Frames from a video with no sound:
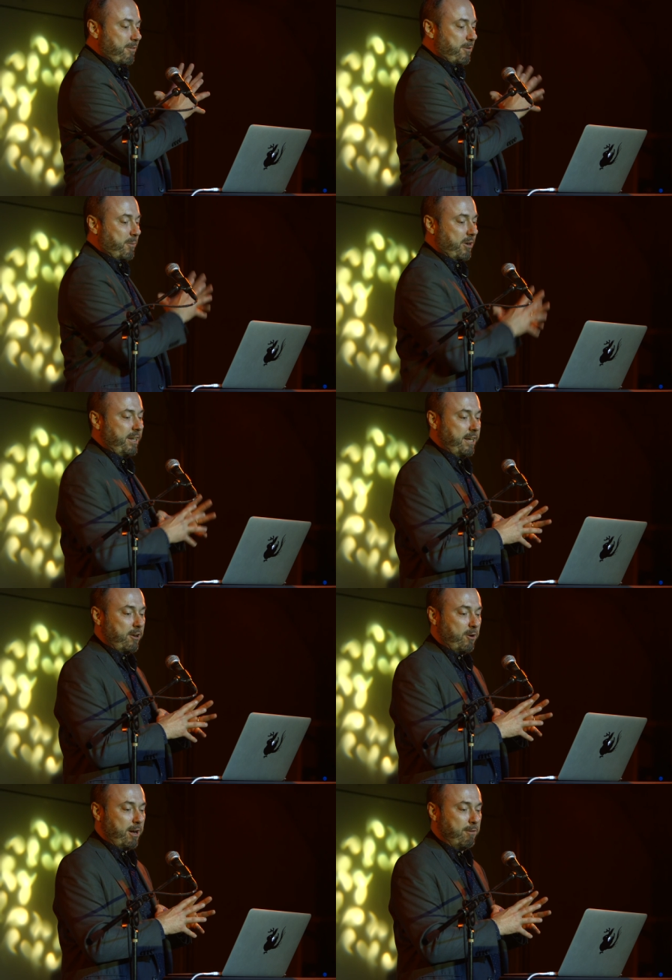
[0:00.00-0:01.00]
from
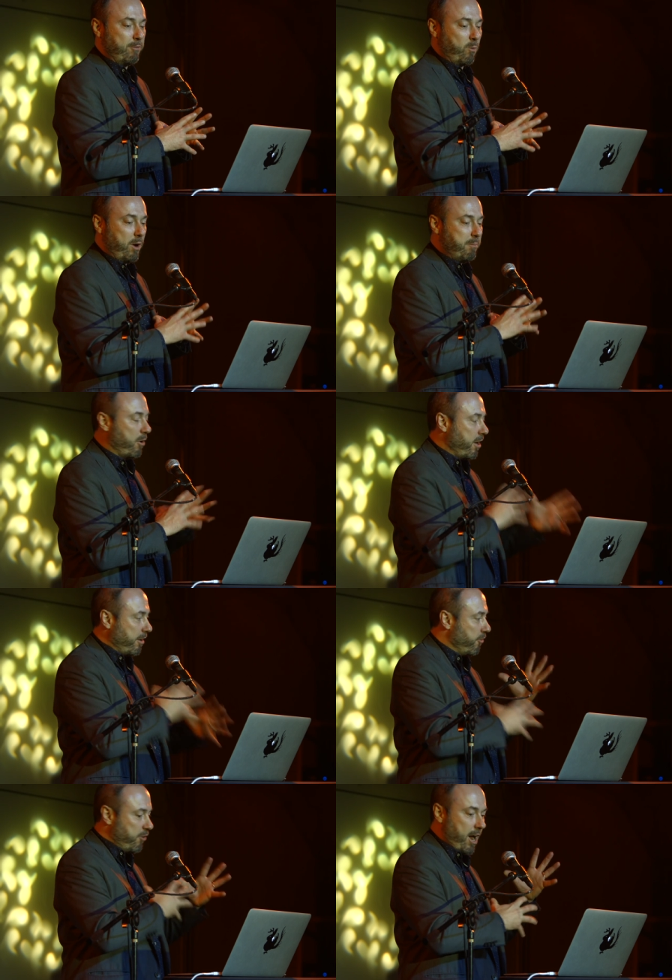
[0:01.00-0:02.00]
Godito of one part
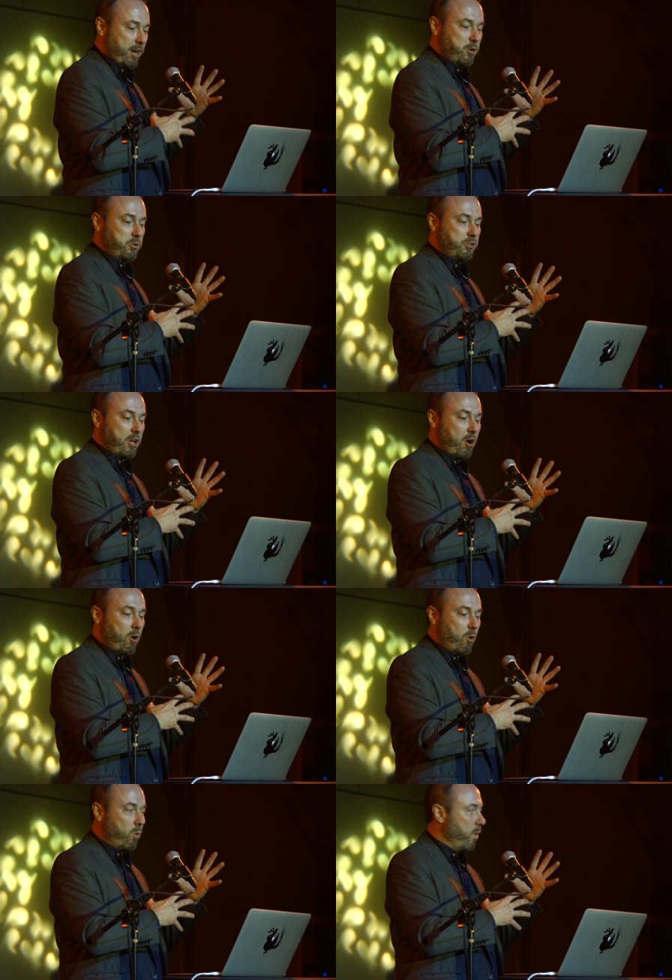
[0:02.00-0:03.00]
Jacques
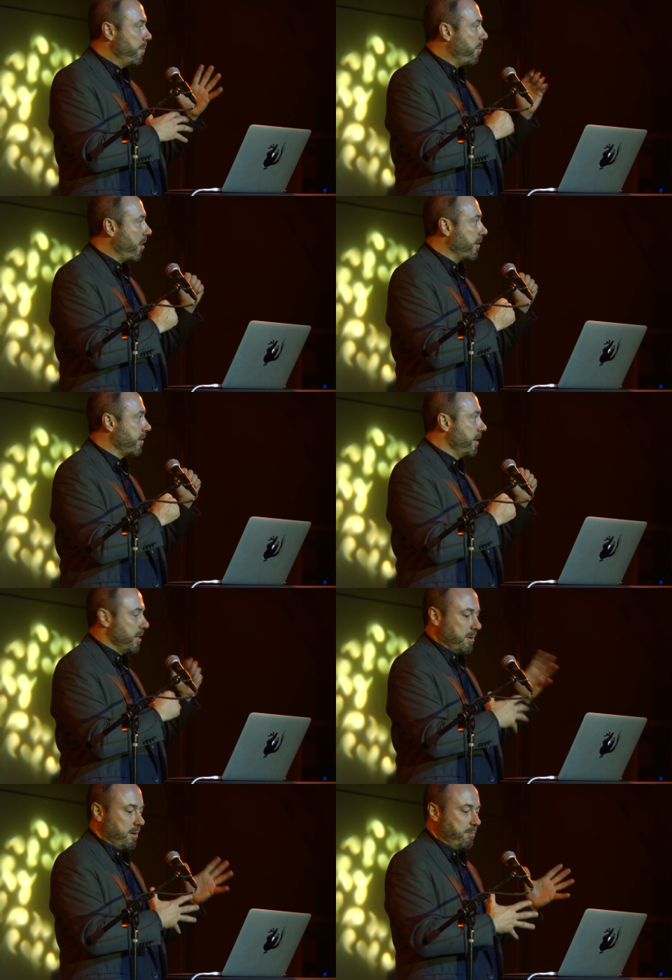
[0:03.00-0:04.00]
Cousteau, one part
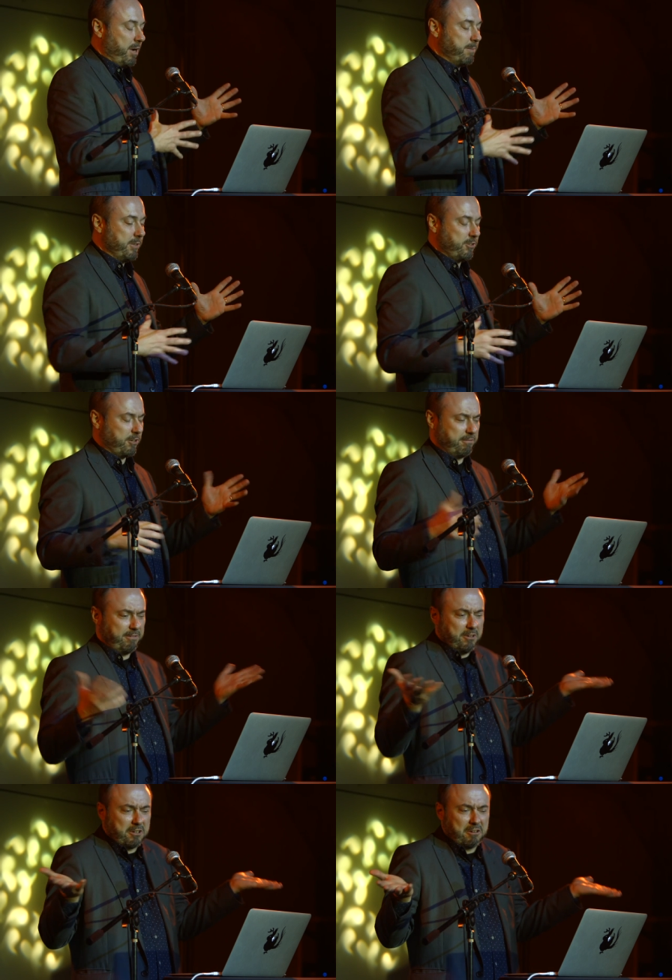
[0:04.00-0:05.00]
uh, Buckminster
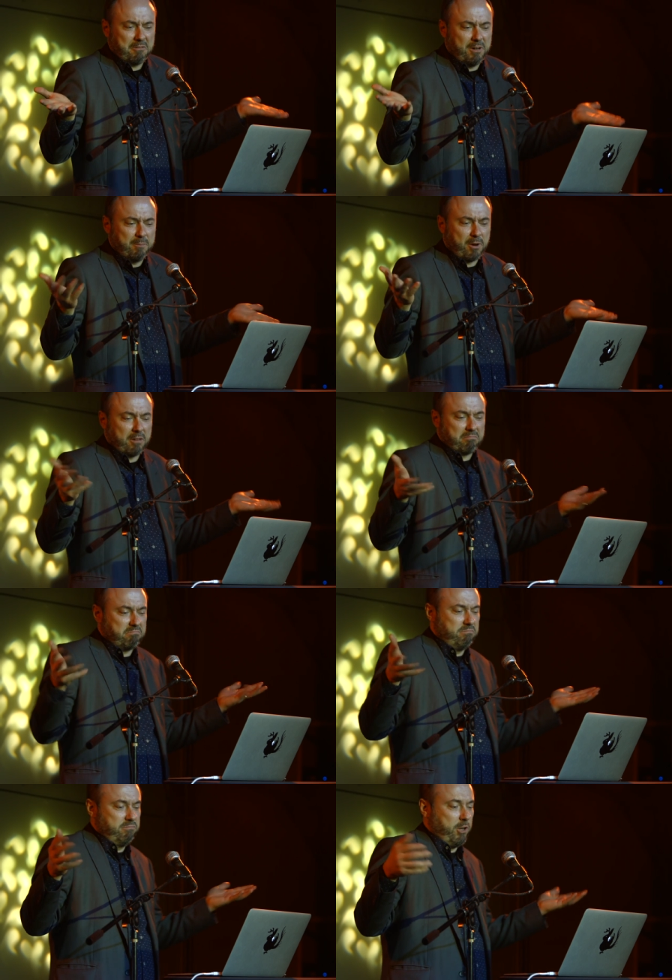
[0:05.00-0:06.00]
Fuller, one part
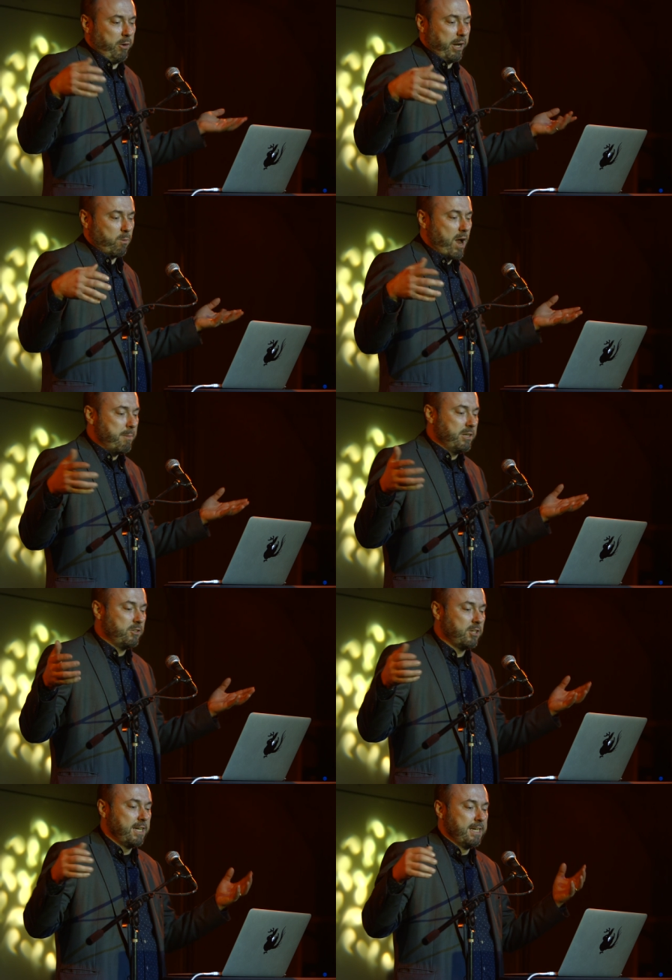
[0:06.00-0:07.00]
Tony Robbins.